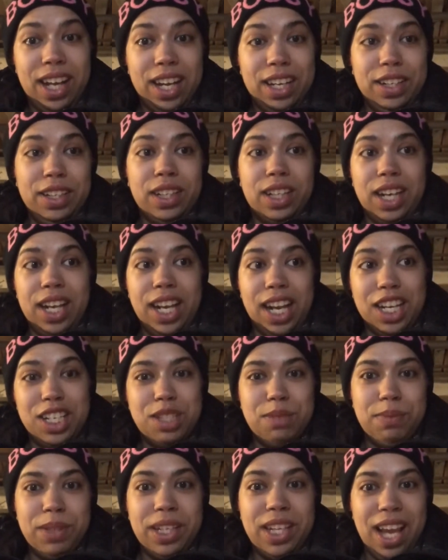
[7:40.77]
I look like I
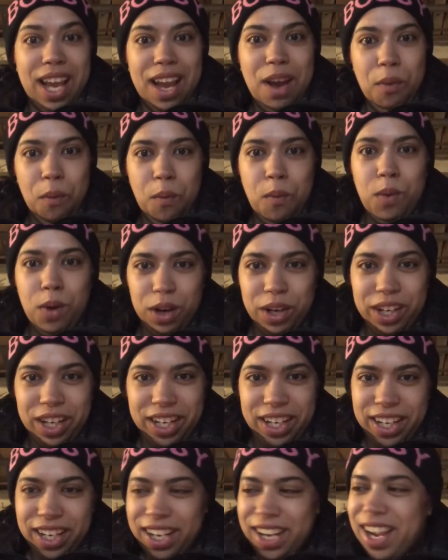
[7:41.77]
should be
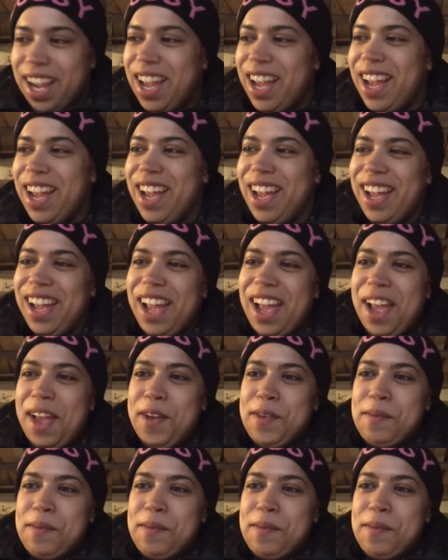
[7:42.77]
working,